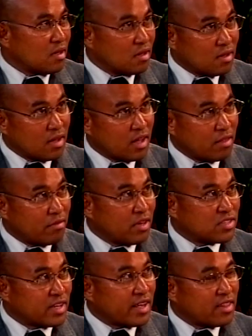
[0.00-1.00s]
And the fees,
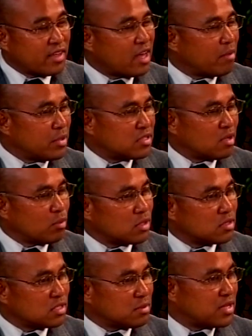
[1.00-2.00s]
they can be somewhat
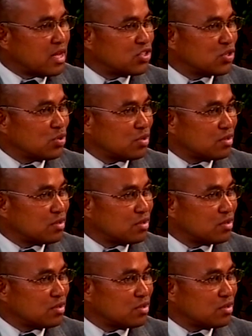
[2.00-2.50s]
substantial?